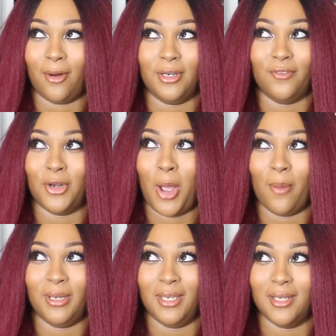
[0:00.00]
I don't even know
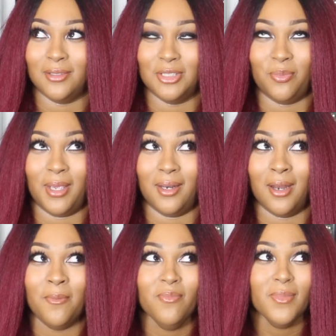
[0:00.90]
how many years it's
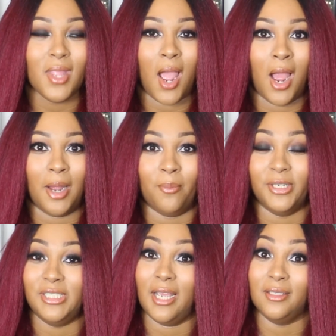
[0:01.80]
been um,
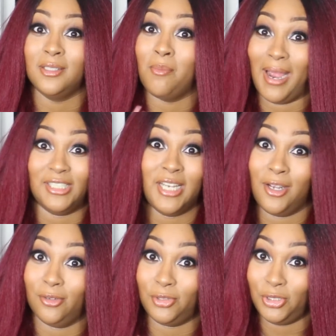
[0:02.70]
but yeah to my
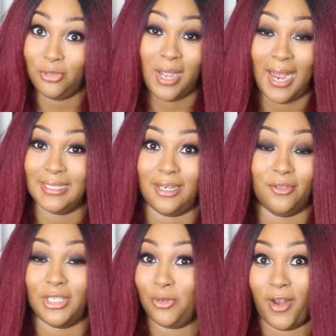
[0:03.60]
channel to you guys I
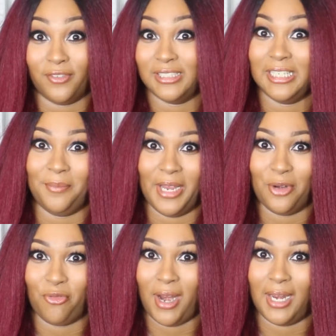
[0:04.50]
don't think you ever see me
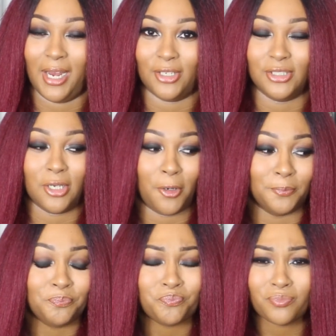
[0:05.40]
in red hair
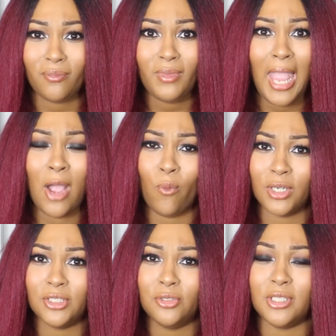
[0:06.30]
so I
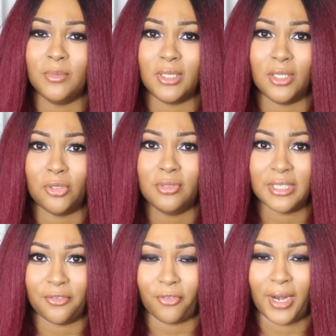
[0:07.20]
want to do something a little
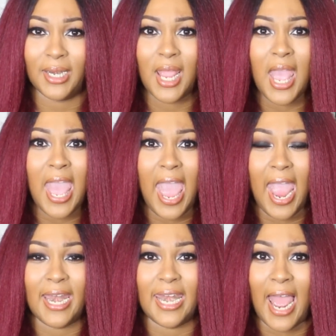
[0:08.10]
different
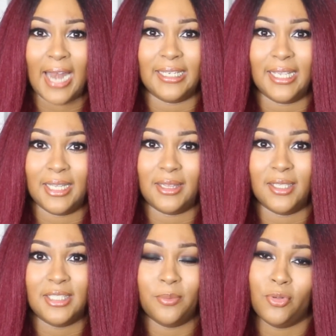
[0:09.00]
and not get
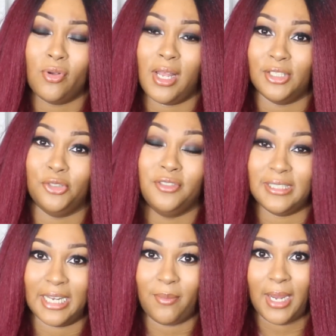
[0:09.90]
the typical colors you
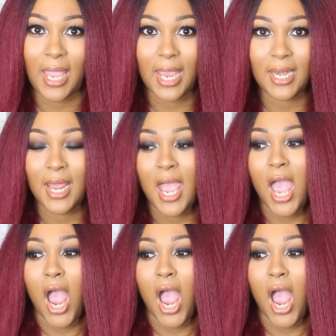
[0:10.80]
see me in